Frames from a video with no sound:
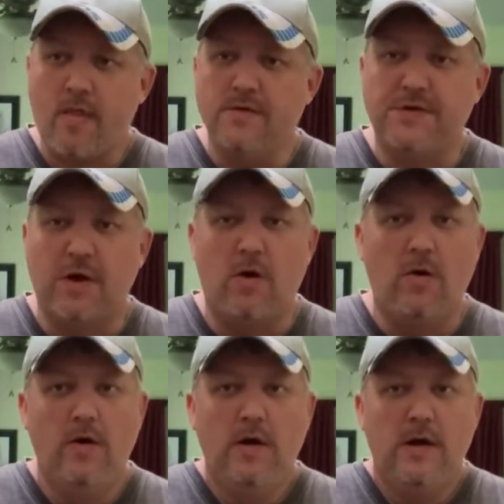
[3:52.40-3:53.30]

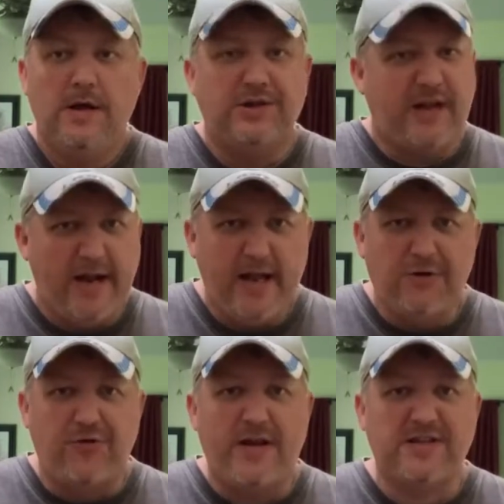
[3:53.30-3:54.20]
So just kind of
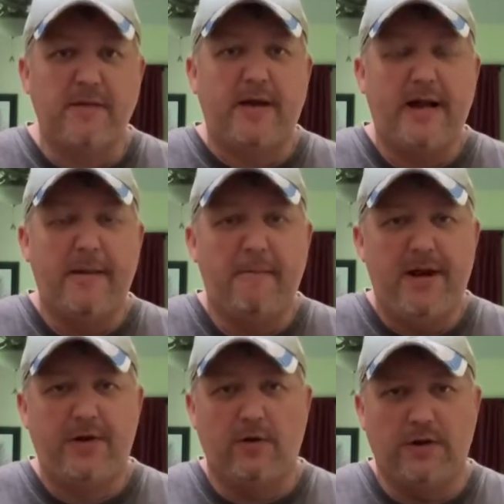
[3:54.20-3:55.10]
addressing kind of
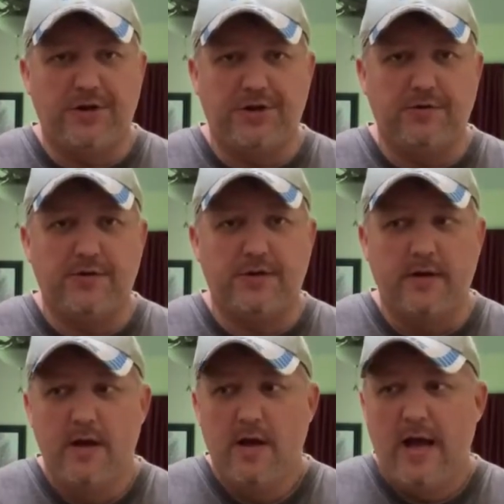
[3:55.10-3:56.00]
medical issues.
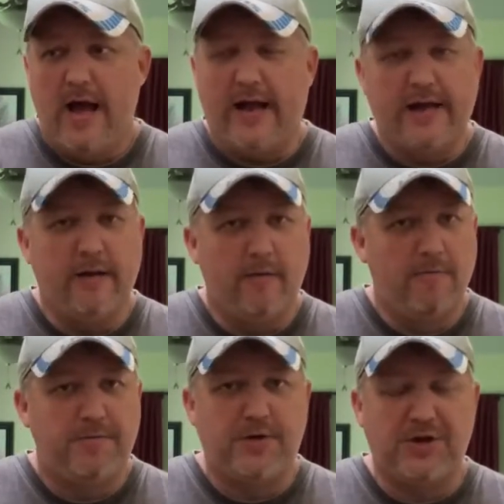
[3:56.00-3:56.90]
And I kind
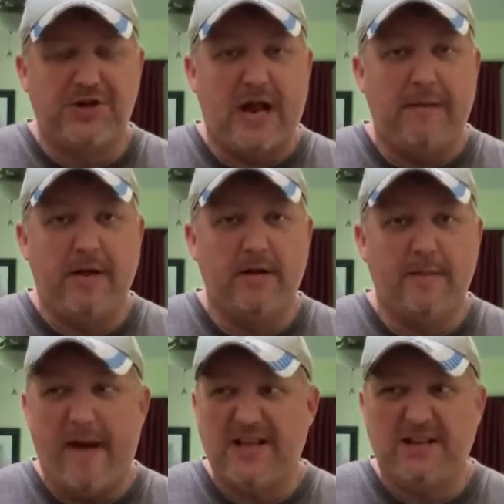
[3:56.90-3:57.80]
of touched on them here in the
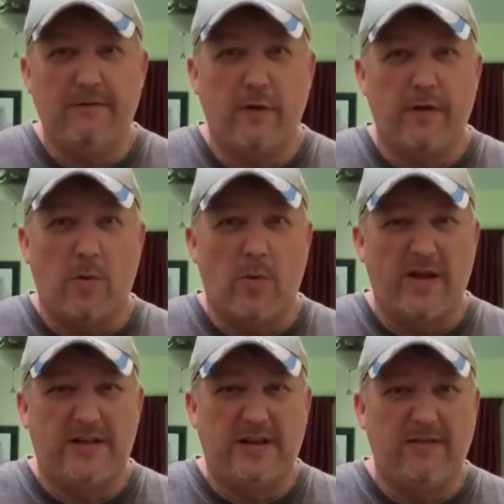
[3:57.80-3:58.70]
past, even though they were
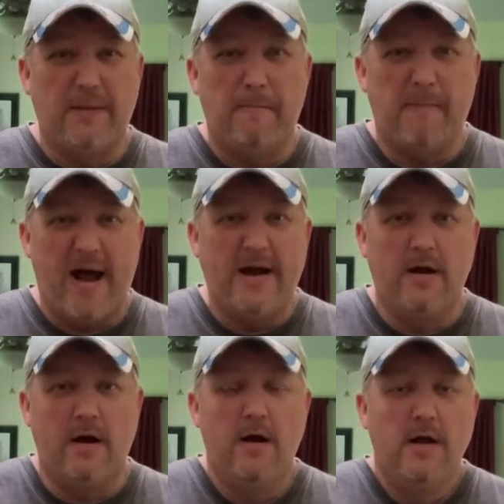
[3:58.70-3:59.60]
relatively
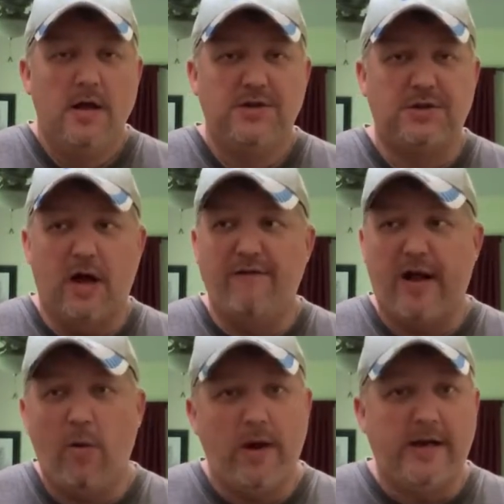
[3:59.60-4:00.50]
minor stuff. I
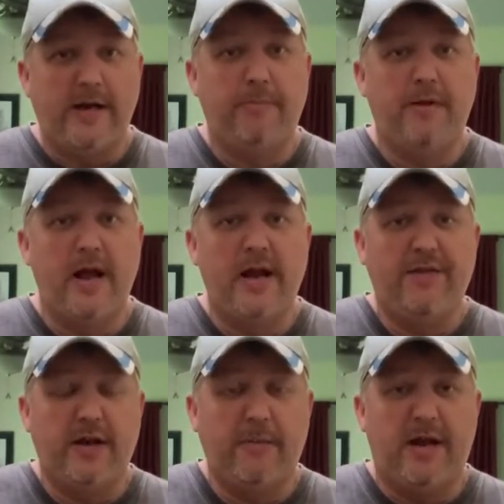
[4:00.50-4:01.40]
don't want
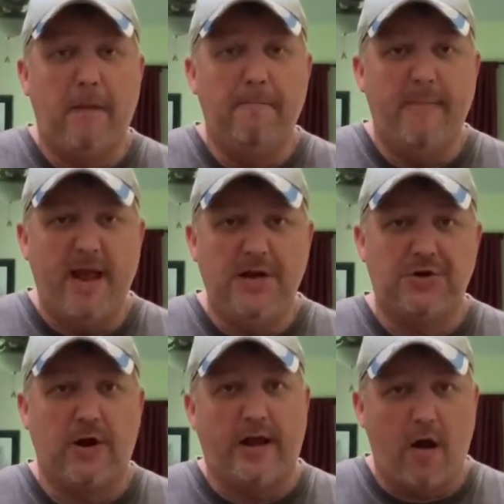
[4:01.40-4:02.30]
anything to become
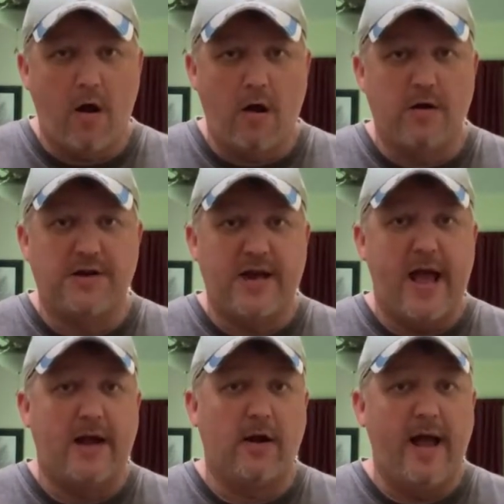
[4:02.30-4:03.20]
major, like a heart attack or